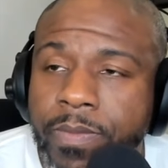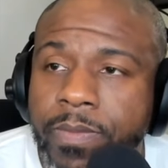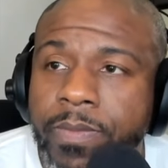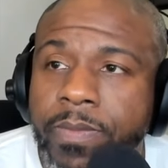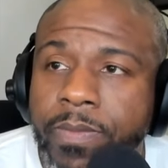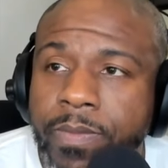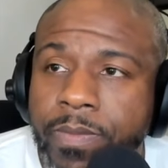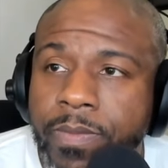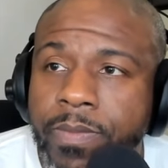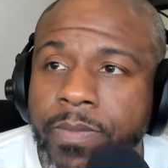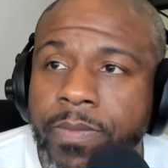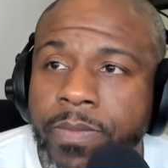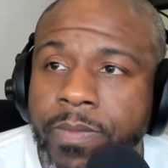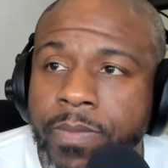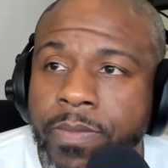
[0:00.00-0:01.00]

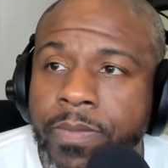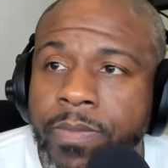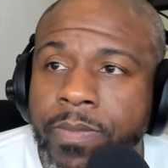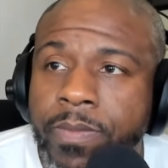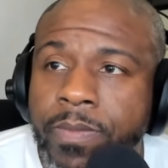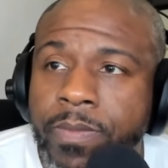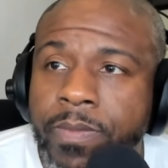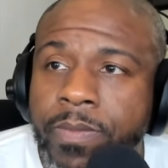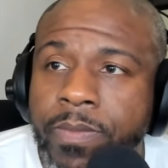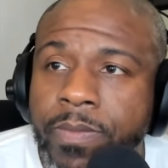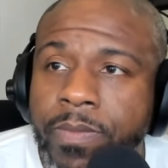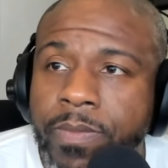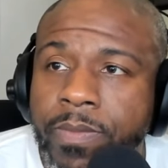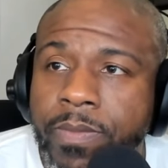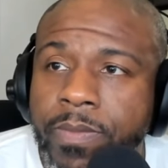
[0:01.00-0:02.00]

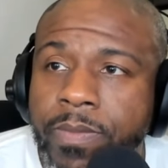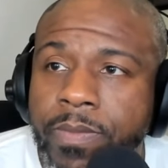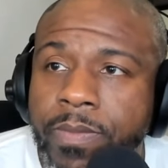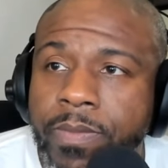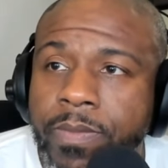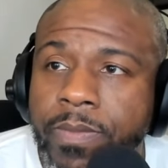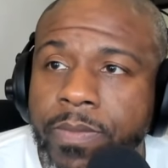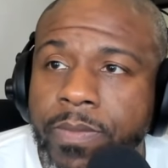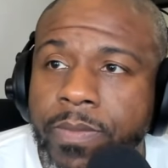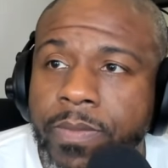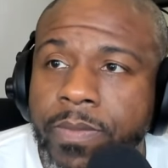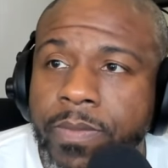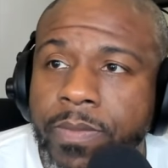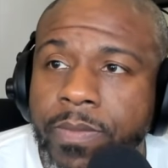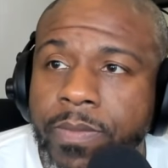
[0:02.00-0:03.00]
This person isn't speaking.